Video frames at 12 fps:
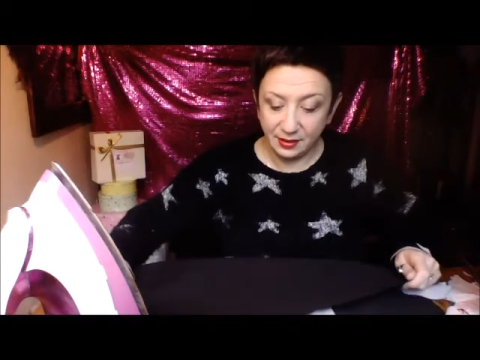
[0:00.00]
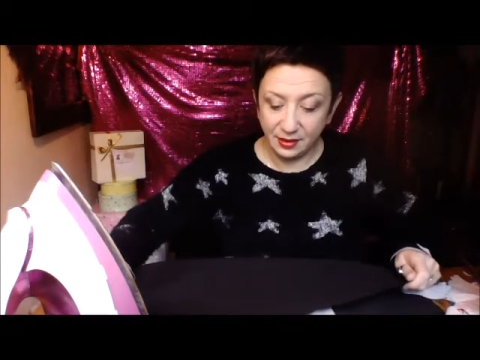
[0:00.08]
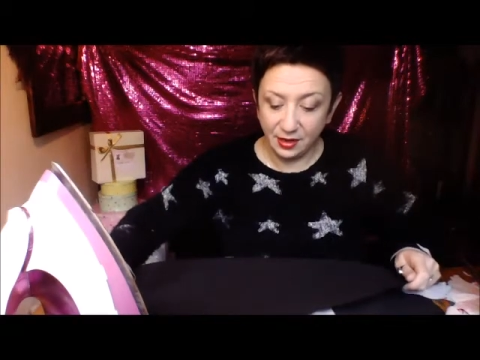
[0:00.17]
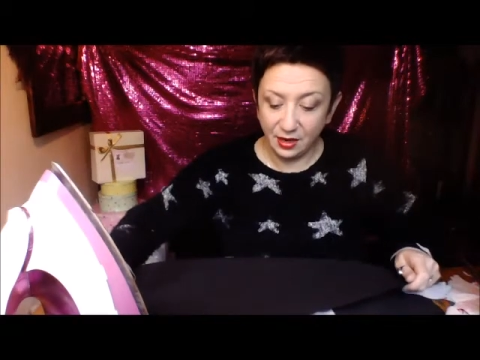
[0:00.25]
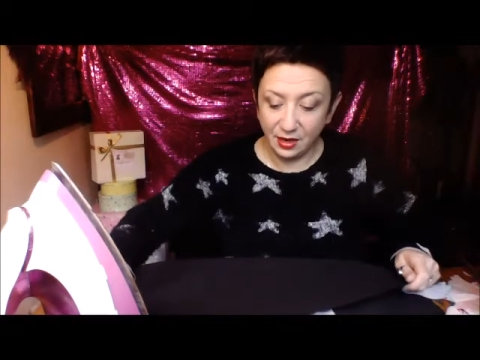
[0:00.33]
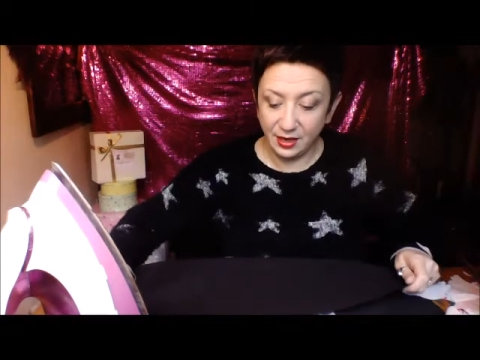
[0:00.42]
an
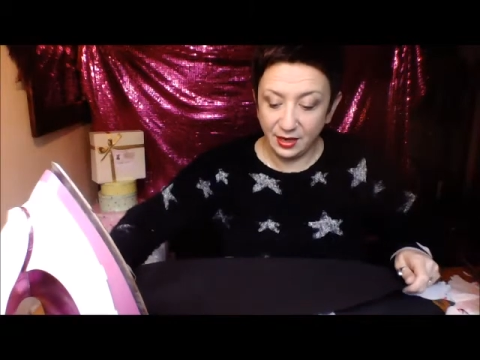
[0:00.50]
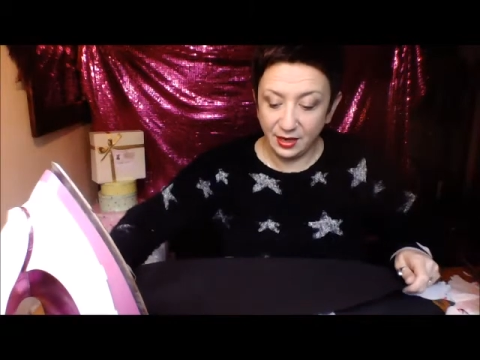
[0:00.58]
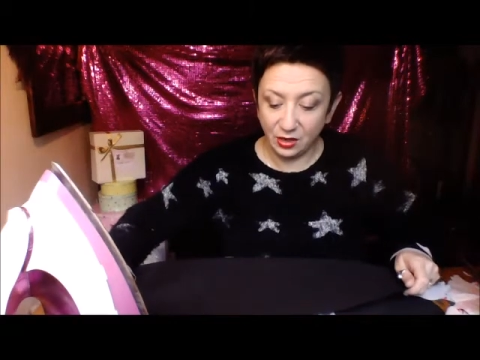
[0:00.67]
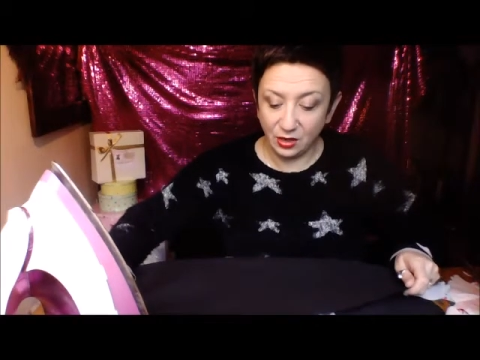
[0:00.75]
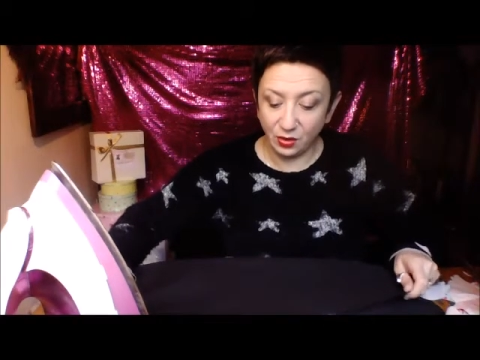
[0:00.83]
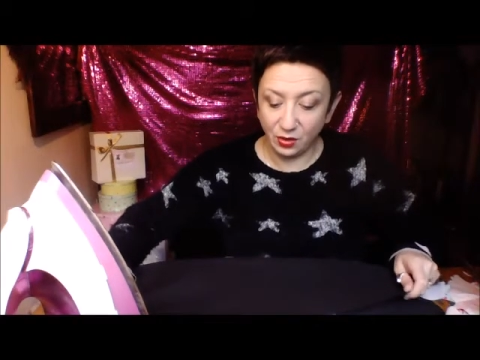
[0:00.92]
iron
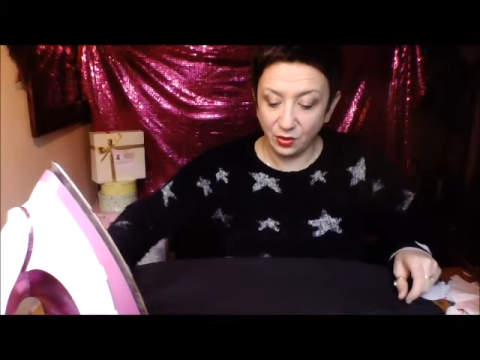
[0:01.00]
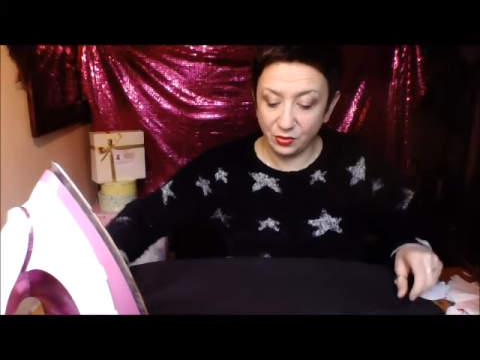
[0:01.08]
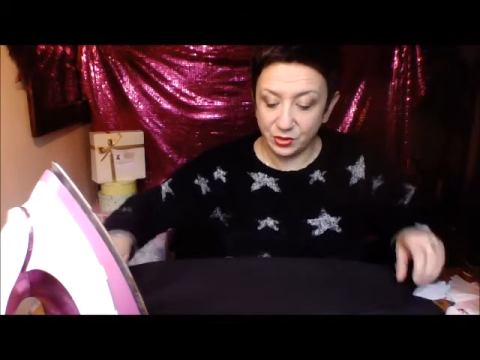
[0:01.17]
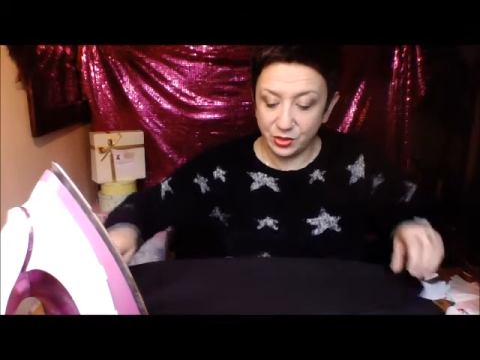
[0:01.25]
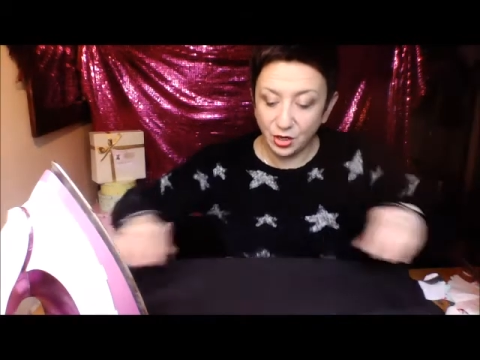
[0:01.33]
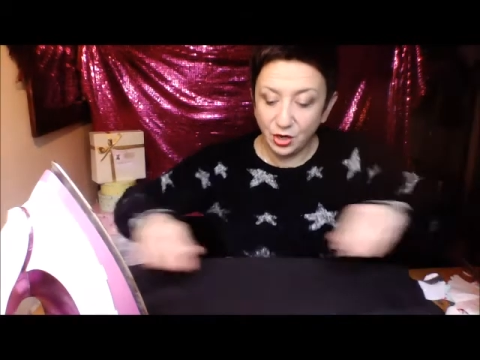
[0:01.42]
cloth on
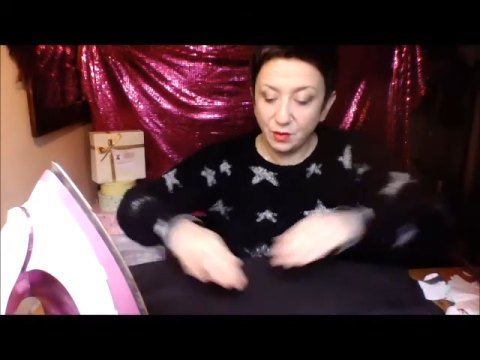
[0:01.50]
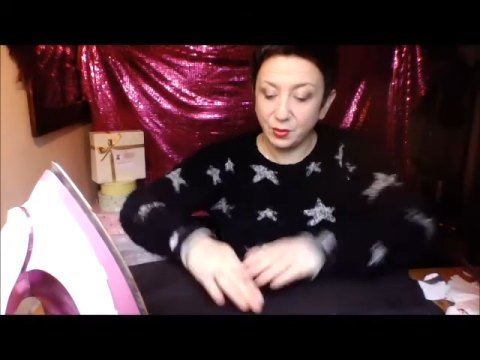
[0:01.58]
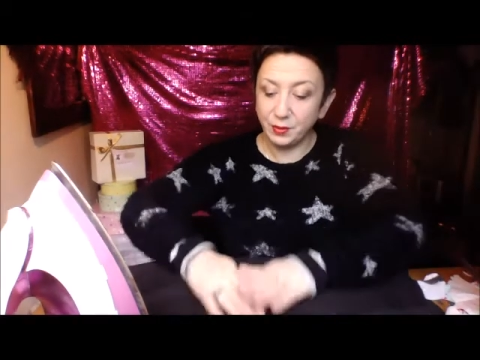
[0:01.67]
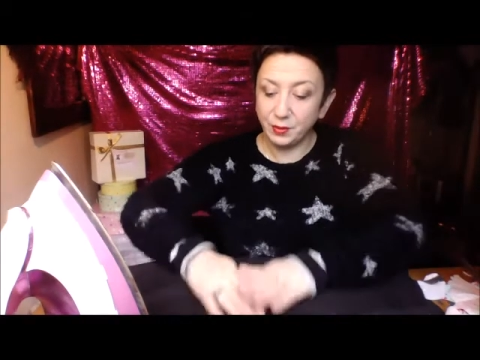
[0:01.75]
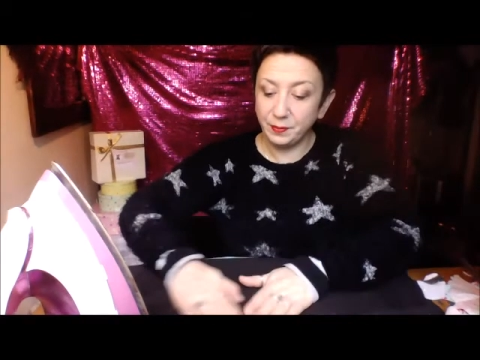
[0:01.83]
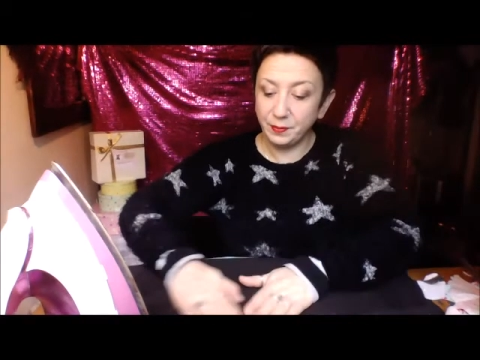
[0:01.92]
top,
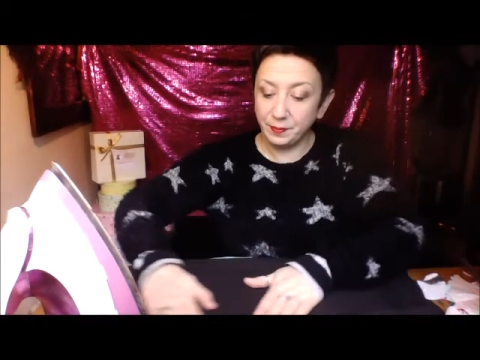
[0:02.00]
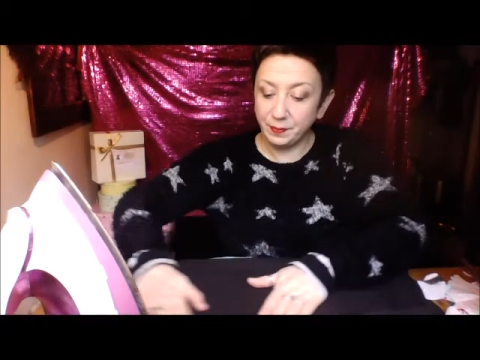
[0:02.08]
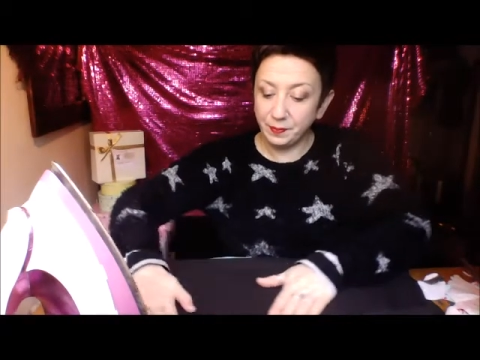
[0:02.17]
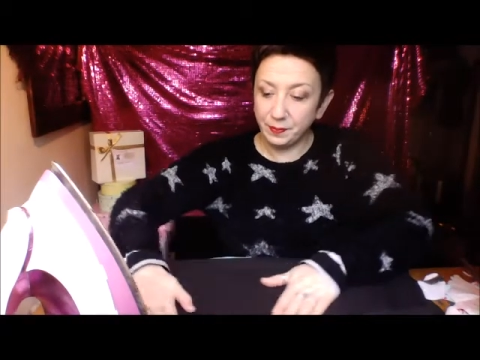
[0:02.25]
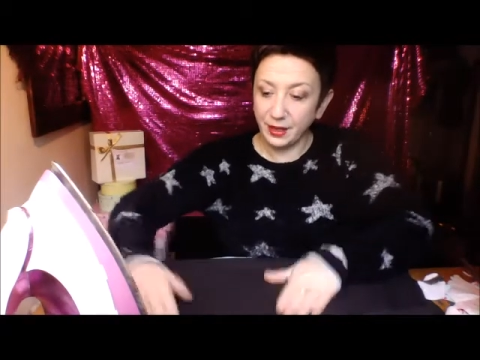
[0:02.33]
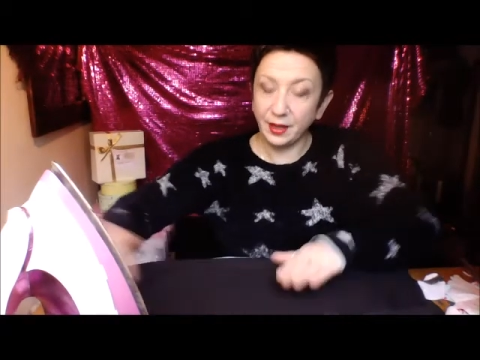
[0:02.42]

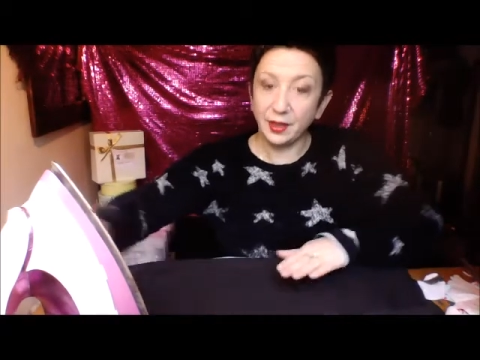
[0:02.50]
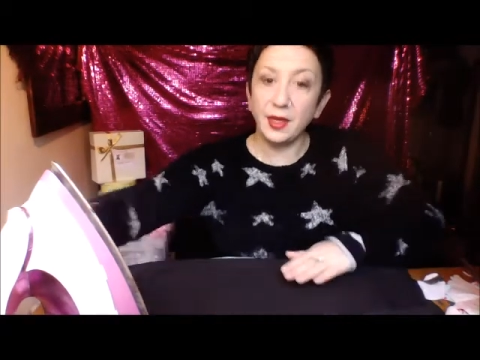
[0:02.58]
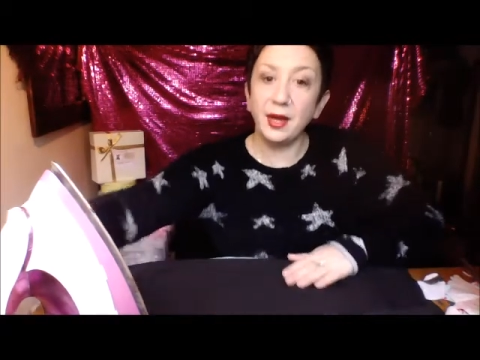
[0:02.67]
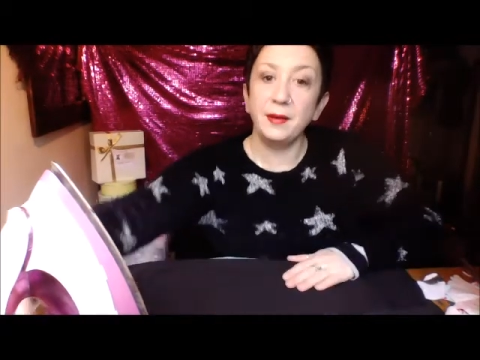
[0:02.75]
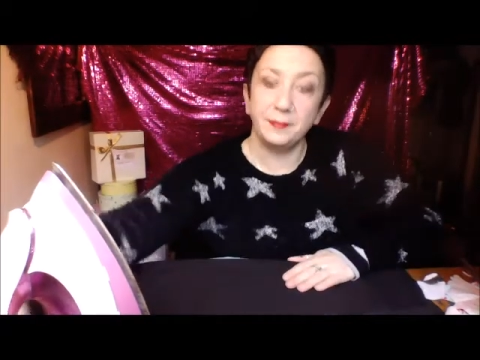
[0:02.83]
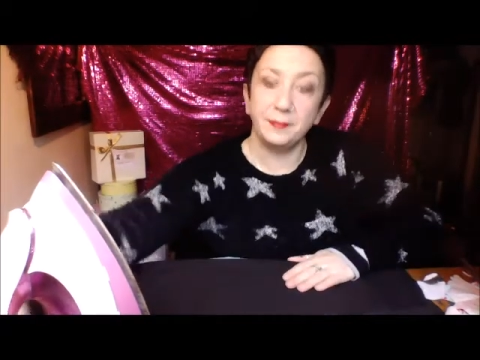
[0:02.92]
like
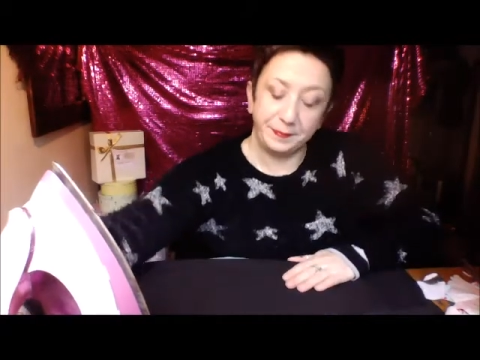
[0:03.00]
that.